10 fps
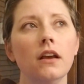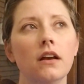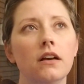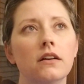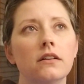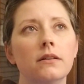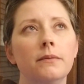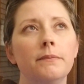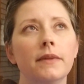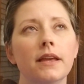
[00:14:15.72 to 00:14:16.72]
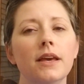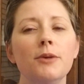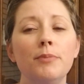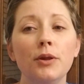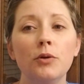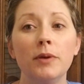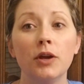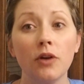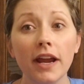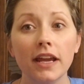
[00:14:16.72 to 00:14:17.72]
but it would be
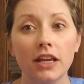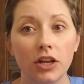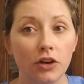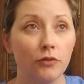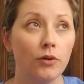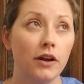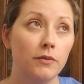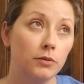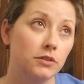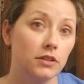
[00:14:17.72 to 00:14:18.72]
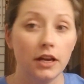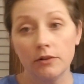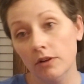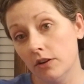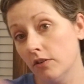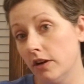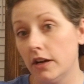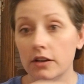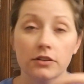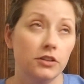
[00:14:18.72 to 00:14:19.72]
great, you know, if we're able to like run
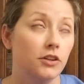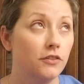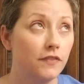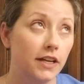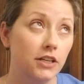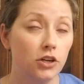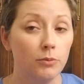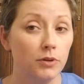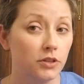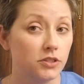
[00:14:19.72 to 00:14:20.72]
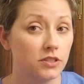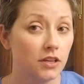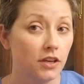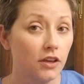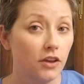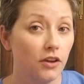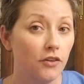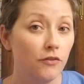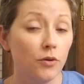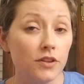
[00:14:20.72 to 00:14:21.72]
around, you know, finding our books
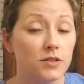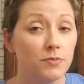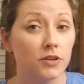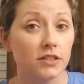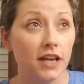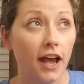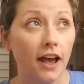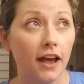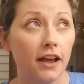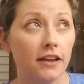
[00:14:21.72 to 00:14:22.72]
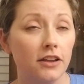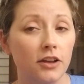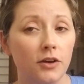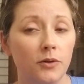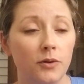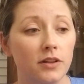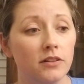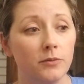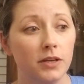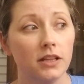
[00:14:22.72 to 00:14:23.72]
for this book tag, you know,
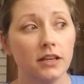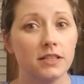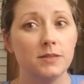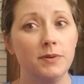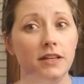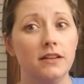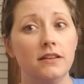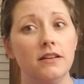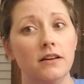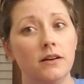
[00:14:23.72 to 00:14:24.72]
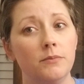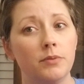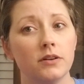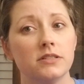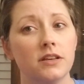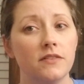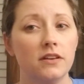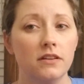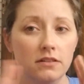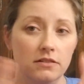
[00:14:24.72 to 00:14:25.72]
and we could like speed up parts of
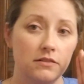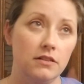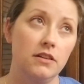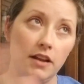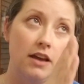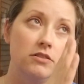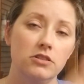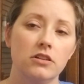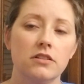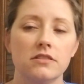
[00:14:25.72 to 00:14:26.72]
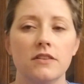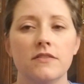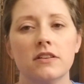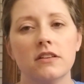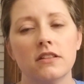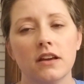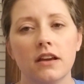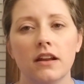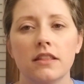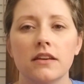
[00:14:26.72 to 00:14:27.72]
it and cut out chunks of it and that
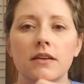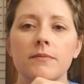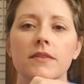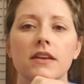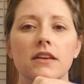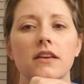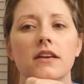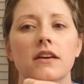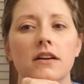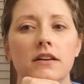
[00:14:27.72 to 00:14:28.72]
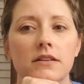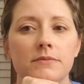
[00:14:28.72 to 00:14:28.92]
kind of thing. I